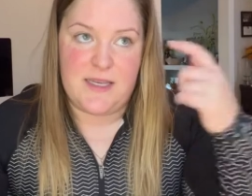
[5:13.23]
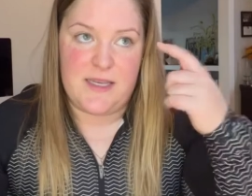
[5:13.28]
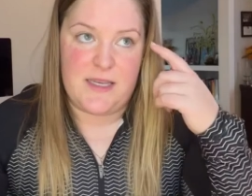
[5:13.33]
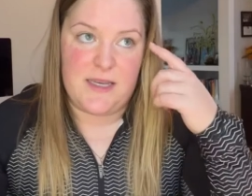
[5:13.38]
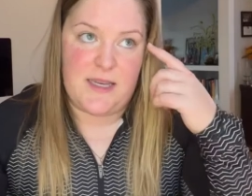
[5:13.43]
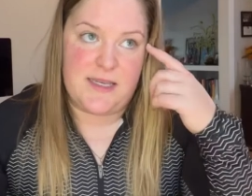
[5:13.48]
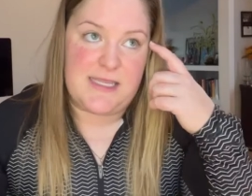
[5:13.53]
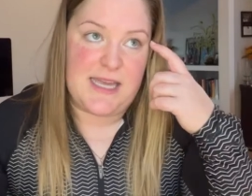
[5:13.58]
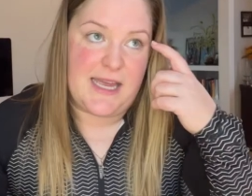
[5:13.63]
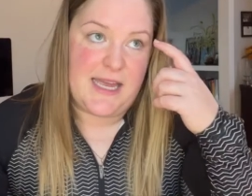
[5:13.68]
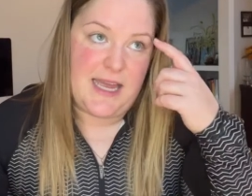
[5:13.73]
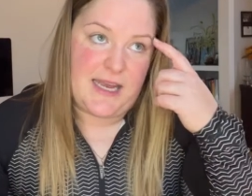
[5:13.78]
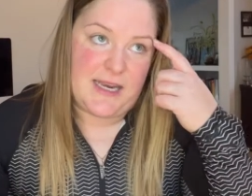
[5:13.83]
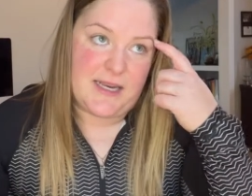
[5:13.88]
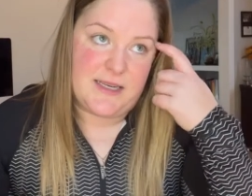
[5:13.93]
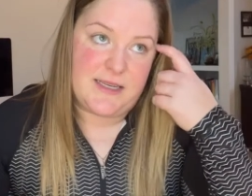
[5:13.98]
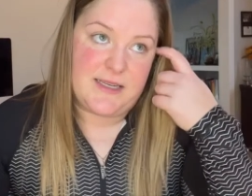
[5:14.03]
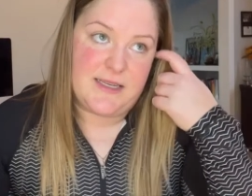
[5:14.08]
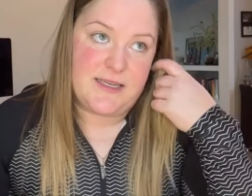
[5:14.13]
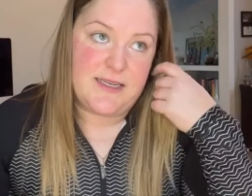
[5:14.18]
because I
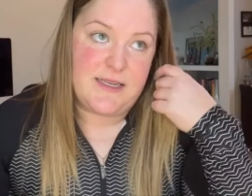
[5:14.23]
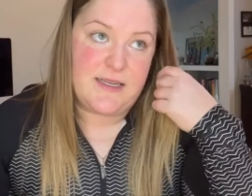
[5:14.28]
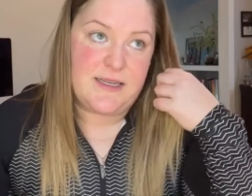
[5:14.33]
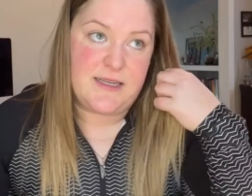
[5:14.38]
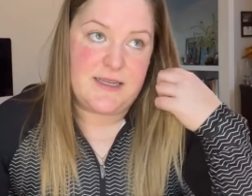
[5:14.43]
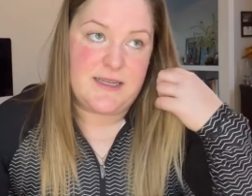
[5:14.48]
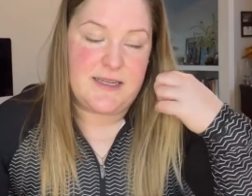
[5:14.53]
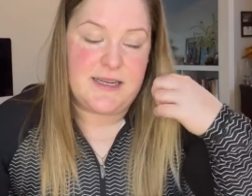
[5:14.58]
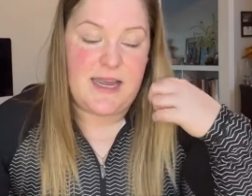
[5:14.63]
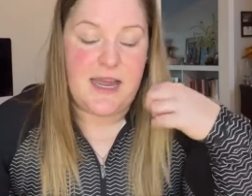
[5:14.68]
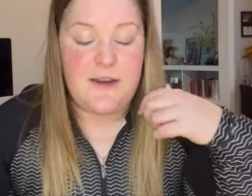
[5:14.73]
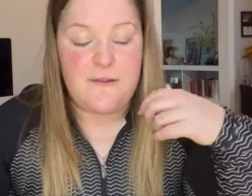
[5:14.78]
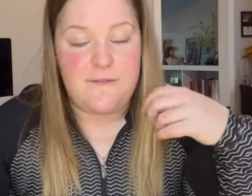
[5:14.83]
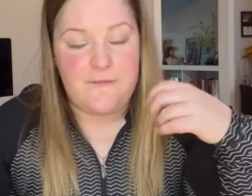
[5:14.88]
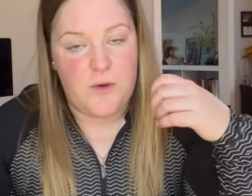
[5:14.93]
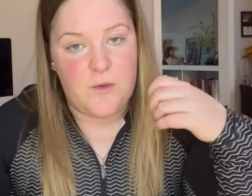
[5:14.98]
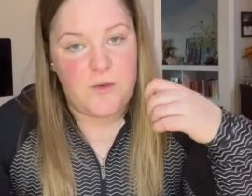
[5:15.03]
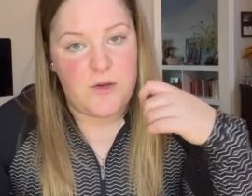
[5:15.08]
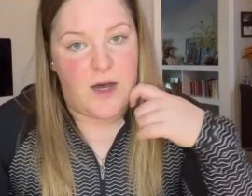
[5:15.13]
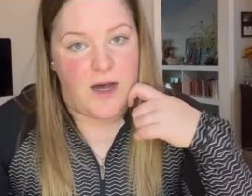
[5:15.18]
had gotten a
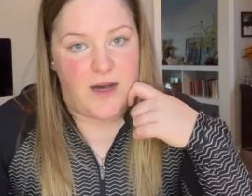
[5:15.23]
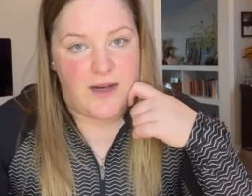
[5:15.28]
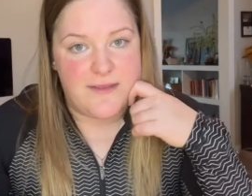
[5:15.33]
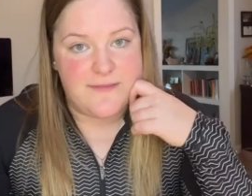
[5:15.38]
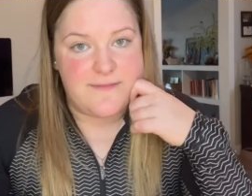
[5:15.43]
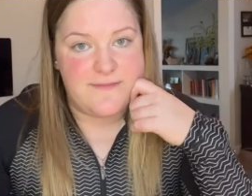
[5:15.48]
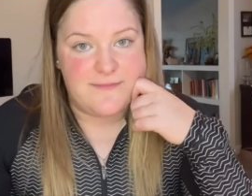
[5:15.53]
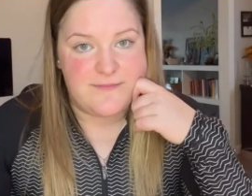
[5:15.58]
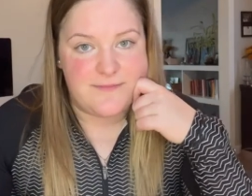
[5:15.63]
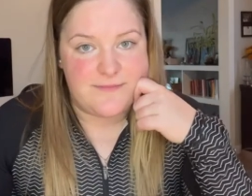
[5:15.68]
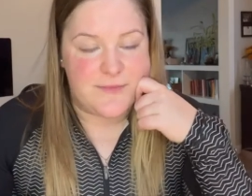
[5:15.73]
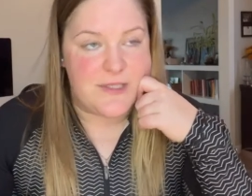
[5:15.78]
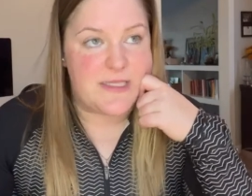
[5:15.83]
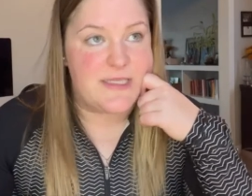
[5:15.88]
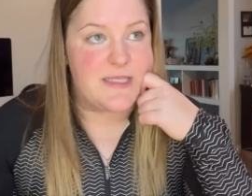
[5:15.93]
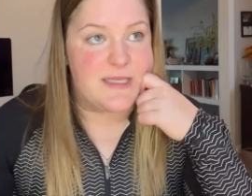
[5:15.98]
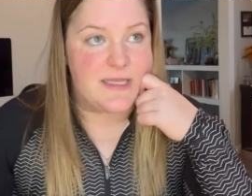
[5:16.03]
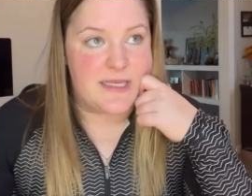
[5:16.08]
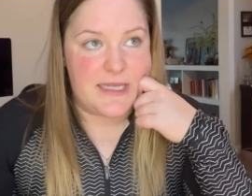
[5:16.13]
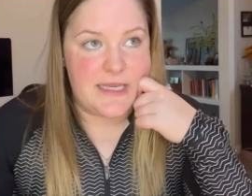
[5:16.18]
phone call
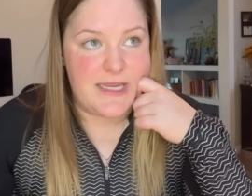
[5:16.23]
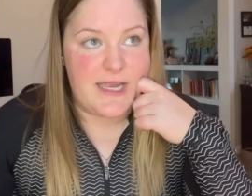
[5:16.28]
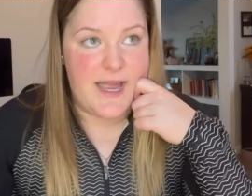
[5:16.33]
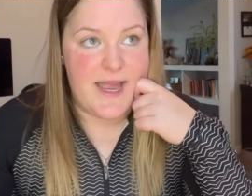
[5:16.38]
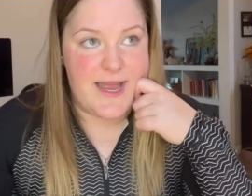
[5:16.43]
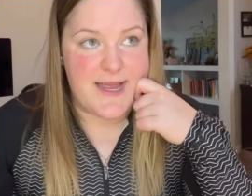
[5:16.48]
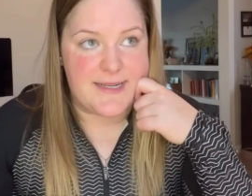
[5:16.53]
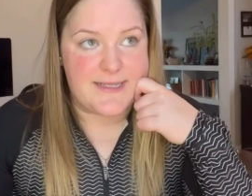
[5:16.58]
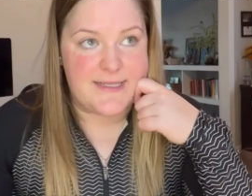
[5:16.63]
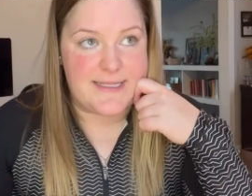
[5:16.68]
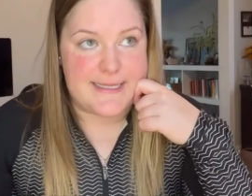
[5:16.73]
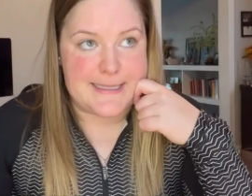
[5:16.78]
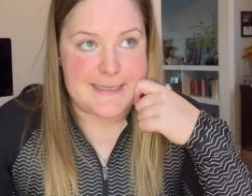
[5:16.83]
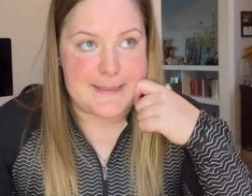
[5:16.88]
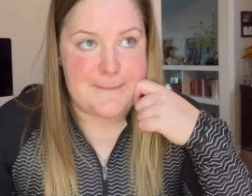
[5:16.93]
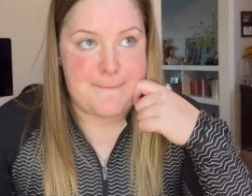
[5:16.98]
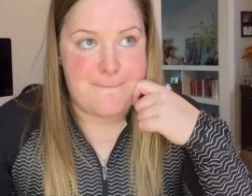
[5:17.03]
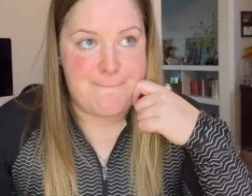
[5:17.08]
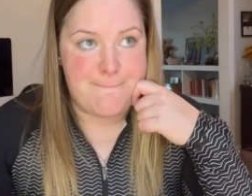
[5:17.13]
recently and, uh,